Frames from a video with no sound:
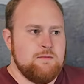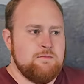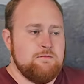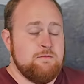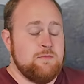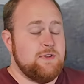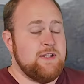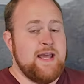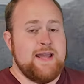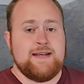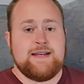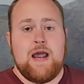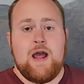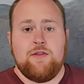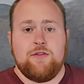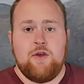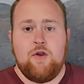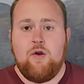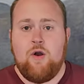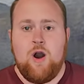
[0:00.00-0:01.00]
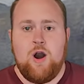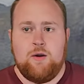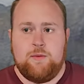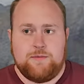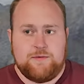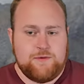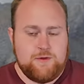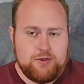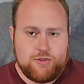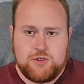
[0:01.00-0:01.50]
laid down their
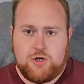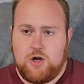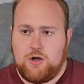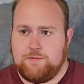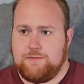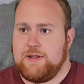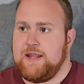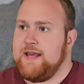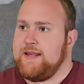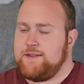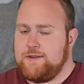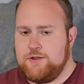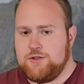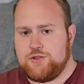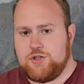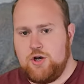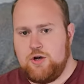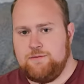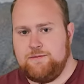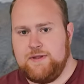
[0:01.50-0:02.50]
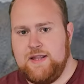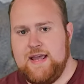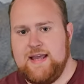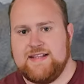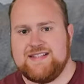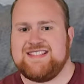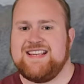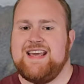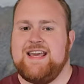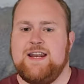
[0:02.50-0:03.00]
arms, their Shardplate and their
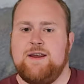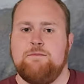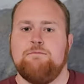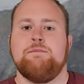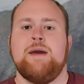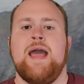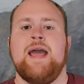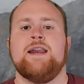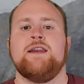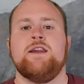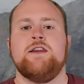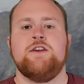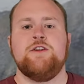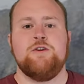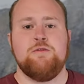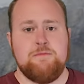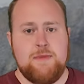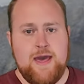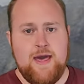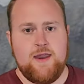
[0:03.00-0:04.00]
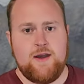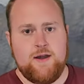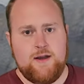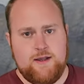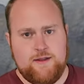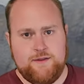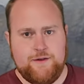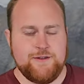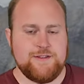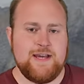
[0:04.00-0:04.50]
Shardblades, and abandoned humanity
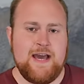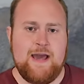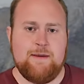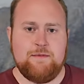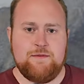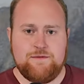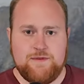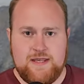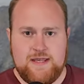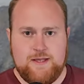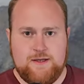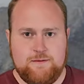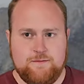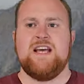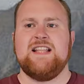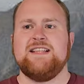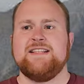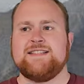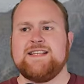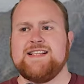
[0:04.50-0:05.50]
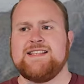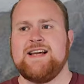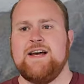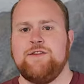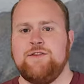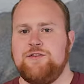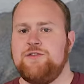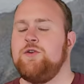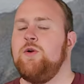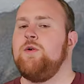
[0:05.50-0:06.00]
in their time of need. At least that's how
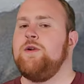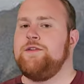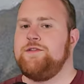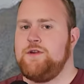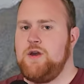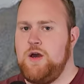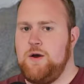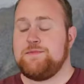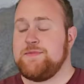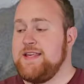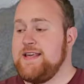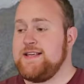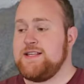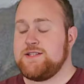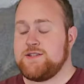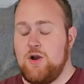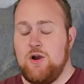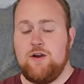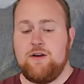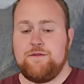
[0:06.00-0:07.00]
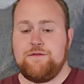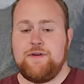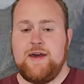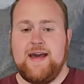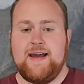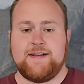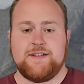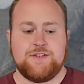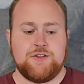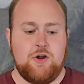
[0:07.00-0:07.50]
the stories go. These
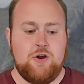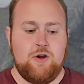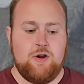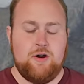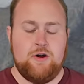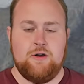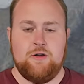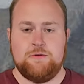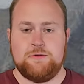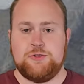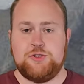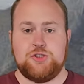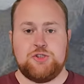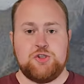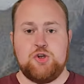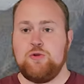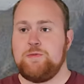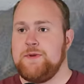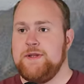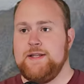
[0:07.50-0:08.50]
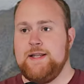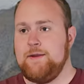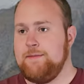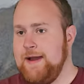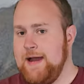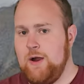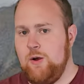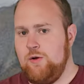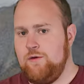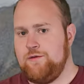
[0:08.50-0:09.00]
artifacts are stupidly
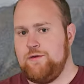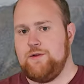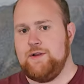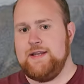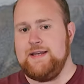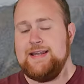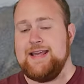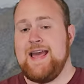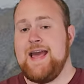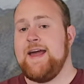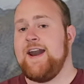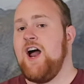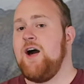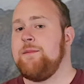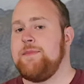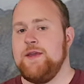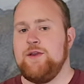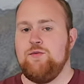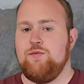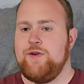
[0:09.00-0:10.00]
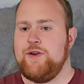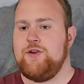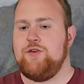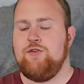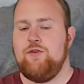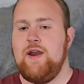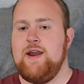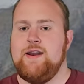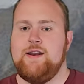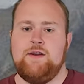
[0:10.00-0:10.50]
powerful and cannot be
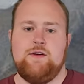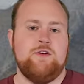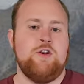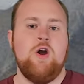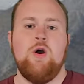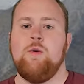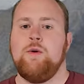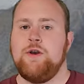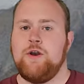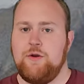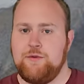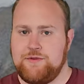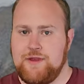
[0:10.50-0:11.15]
recreated. No one knows